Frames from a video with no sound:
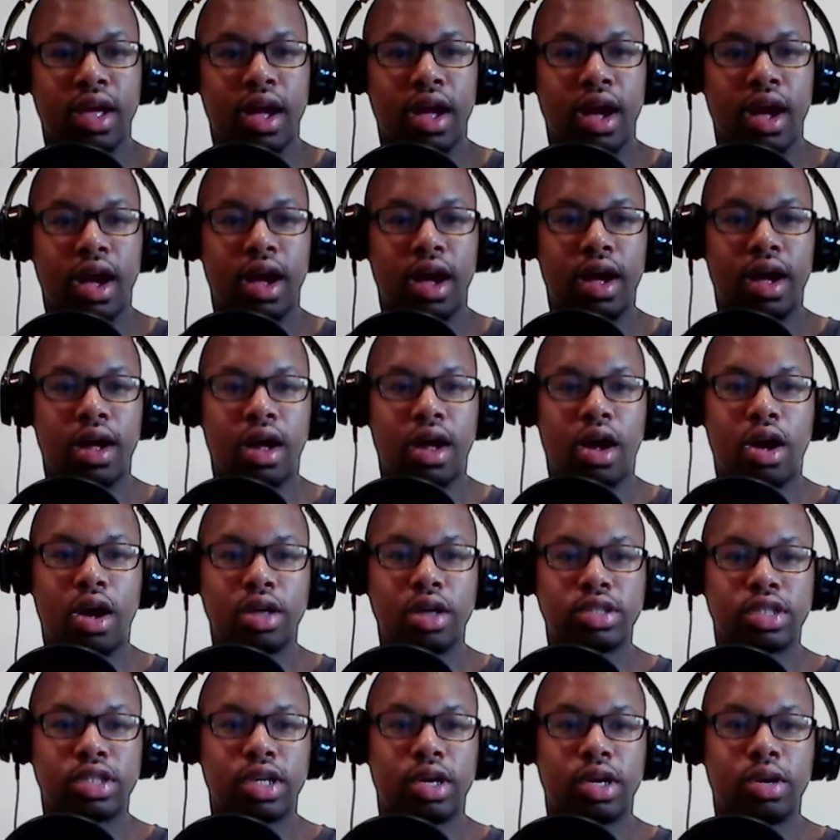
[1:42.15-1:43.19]

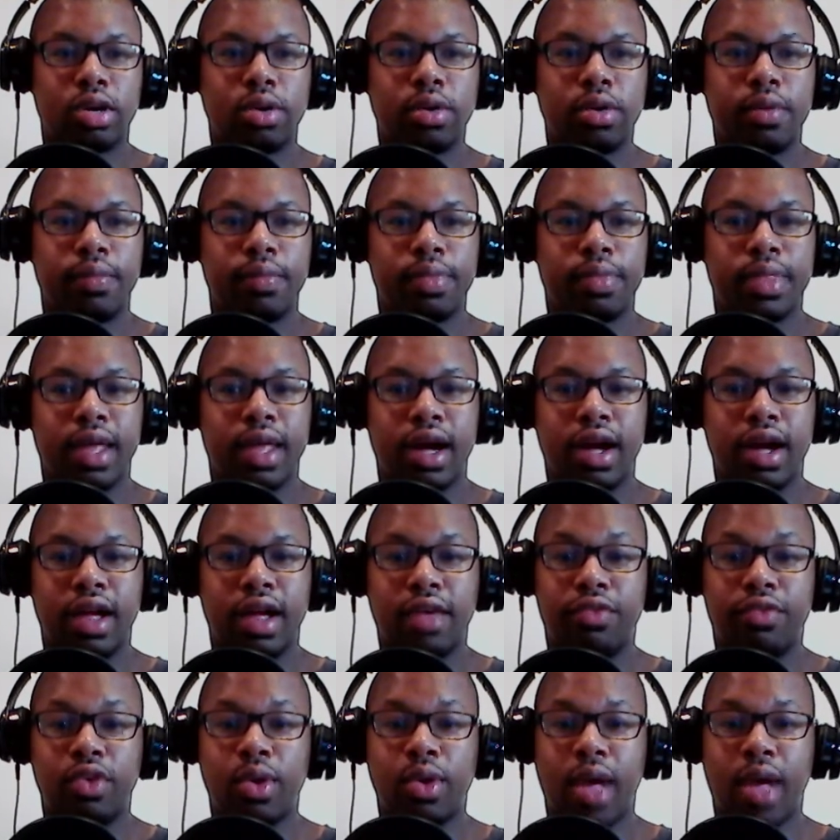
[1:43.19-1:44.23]
Also,
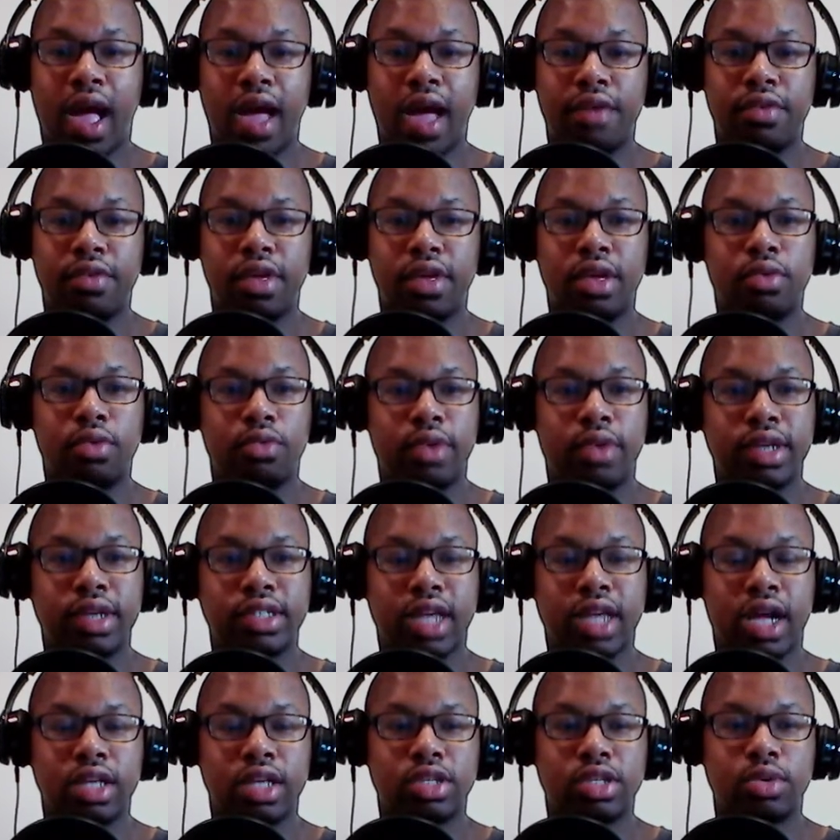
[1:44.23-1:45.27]
if you haven't reached
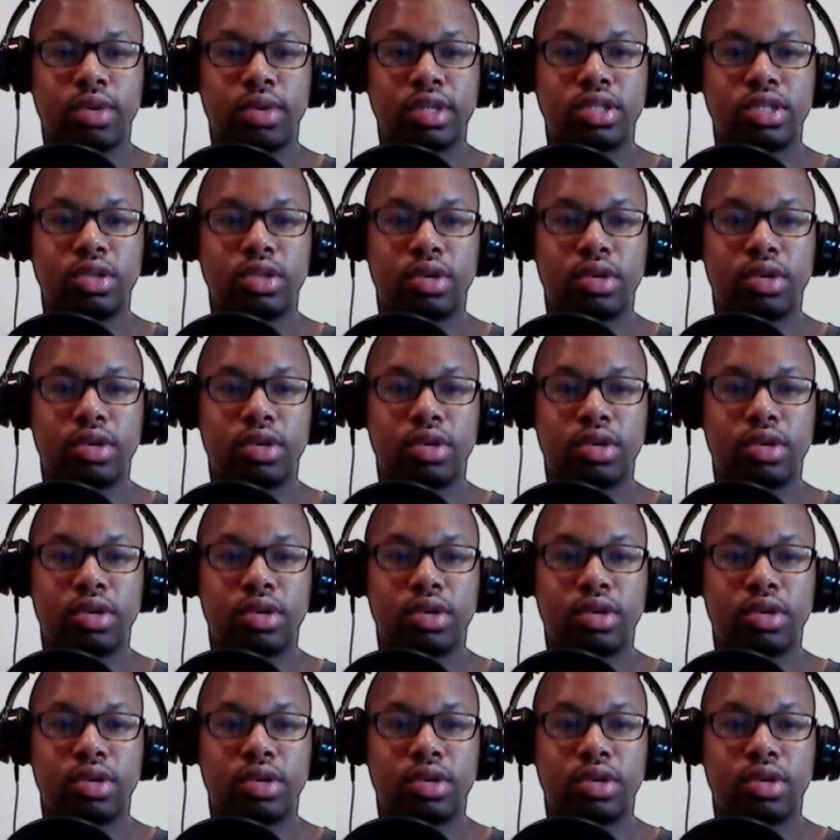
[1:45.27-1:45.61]
out to us,